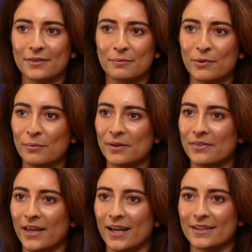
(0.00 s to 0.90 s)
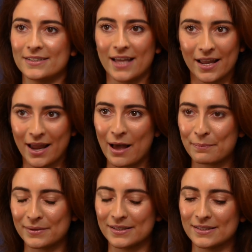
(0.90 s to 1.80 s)
the moment that
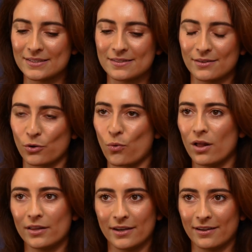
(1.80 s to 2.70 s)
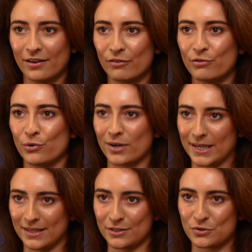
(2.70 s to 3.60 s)
happens, the quality of your
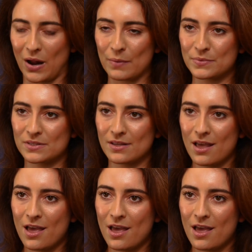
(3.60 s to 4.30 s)
data drops.